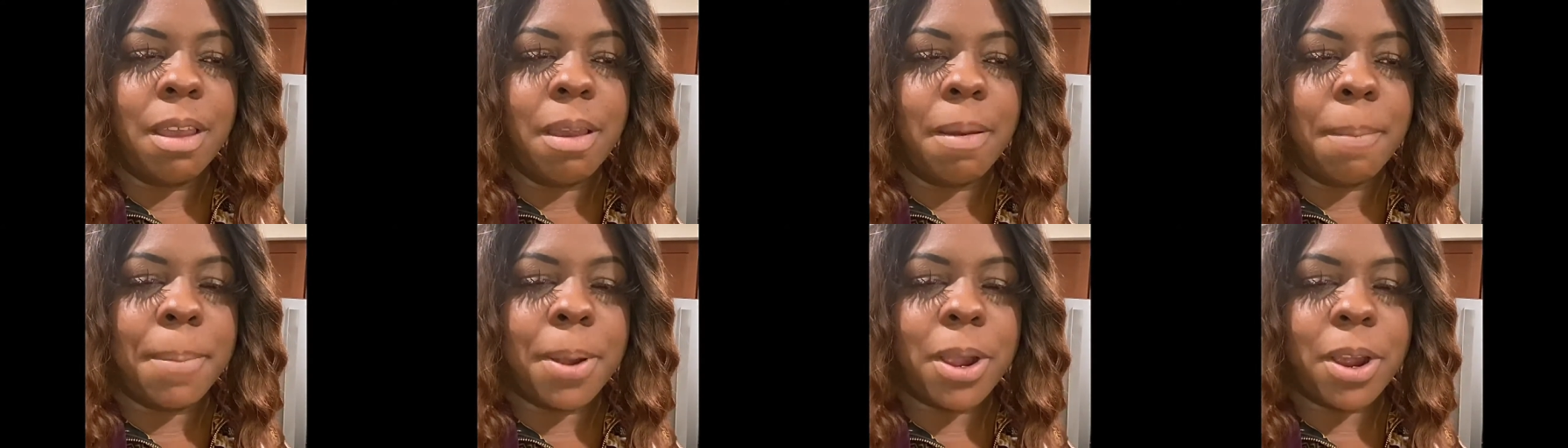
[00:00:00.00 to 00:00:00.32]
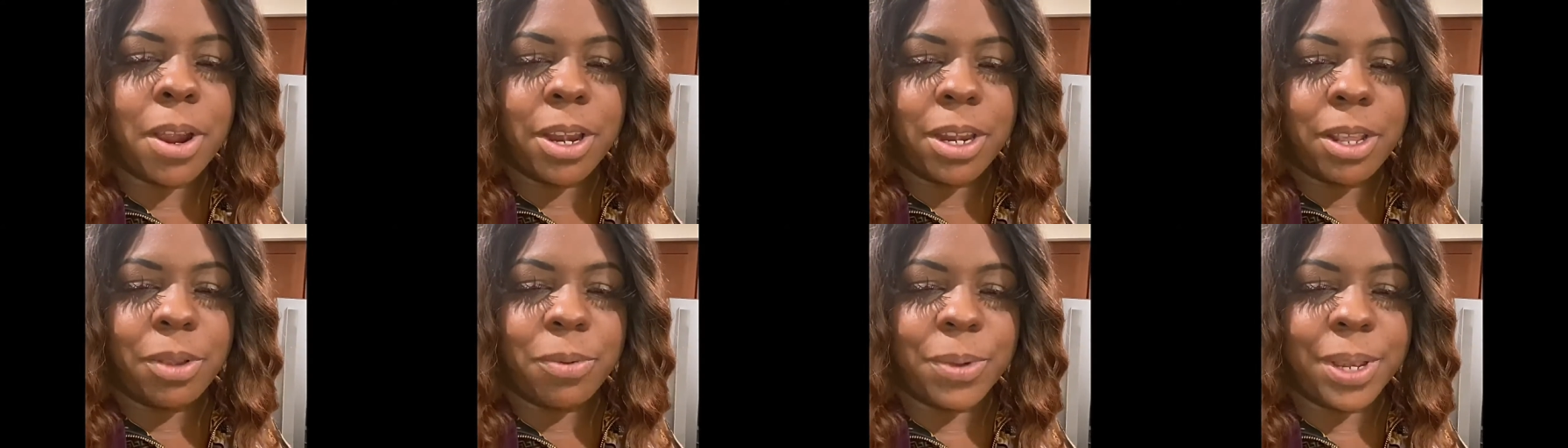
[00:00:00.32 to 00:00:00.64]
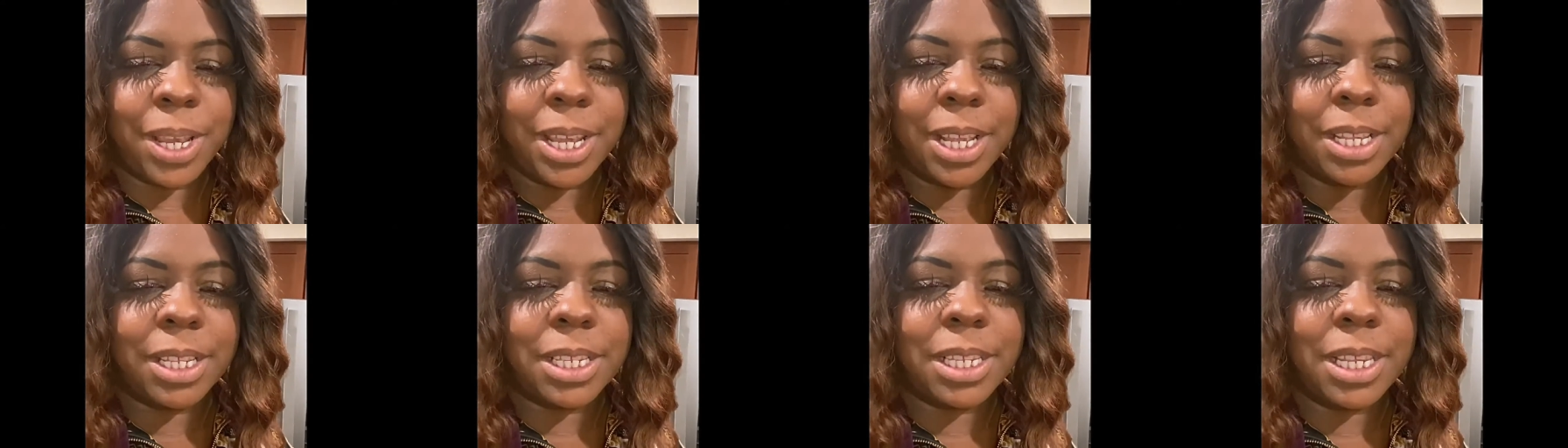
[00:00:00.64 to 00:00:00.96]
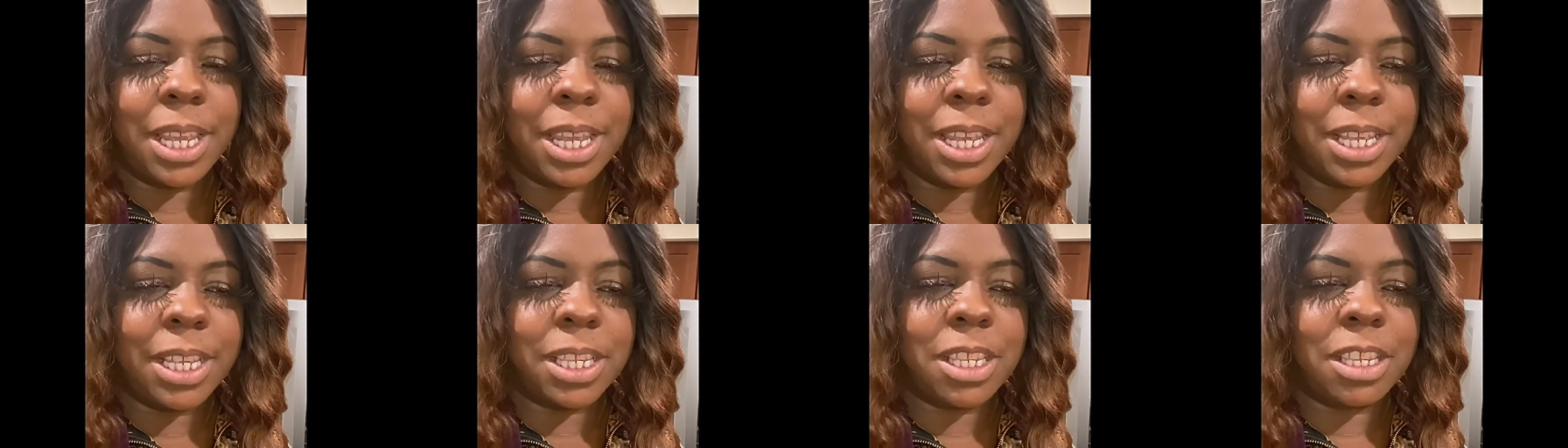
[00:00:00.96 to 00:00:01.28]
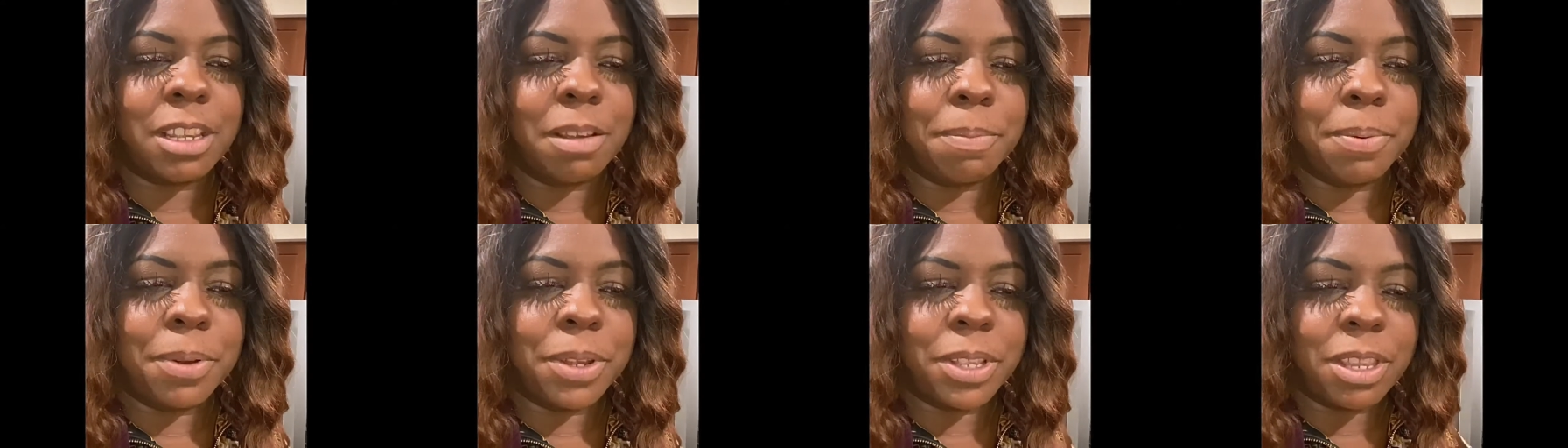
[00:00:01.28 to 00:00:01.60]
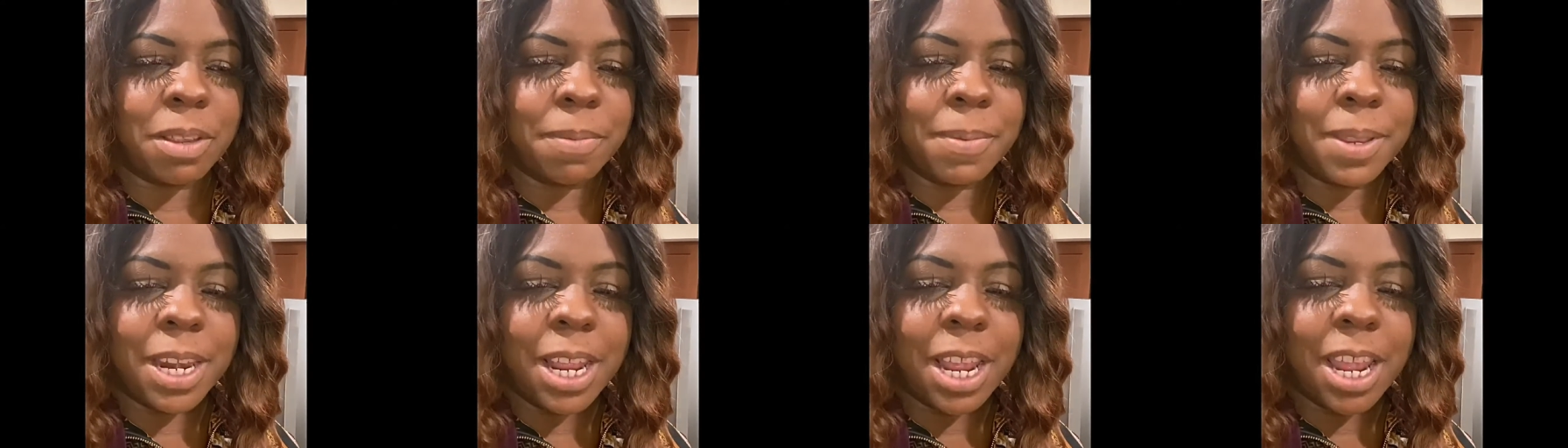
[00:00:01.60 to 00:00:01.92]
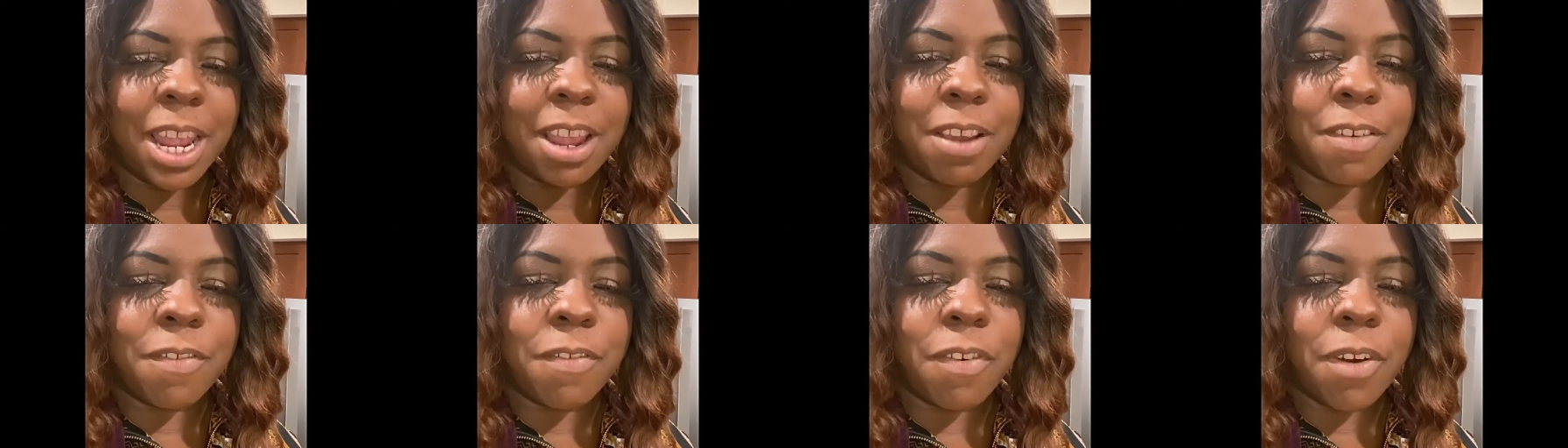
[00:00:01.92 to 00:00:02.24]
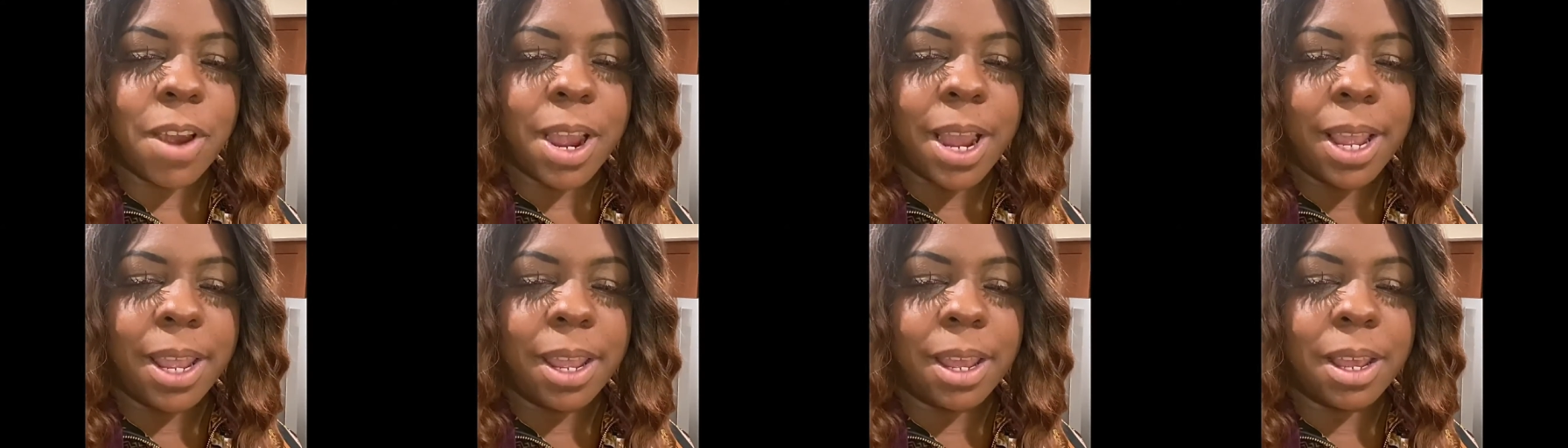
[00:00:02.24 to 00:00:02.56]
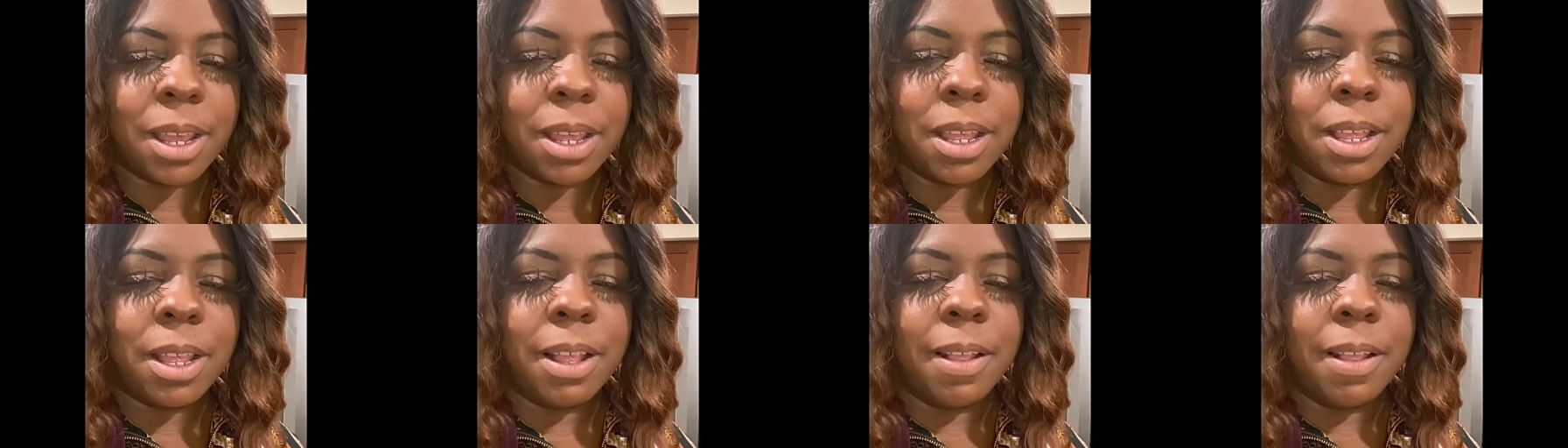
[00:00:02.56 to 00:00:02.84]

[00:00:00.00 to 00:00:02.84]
party wings, is to put them in an air fryer.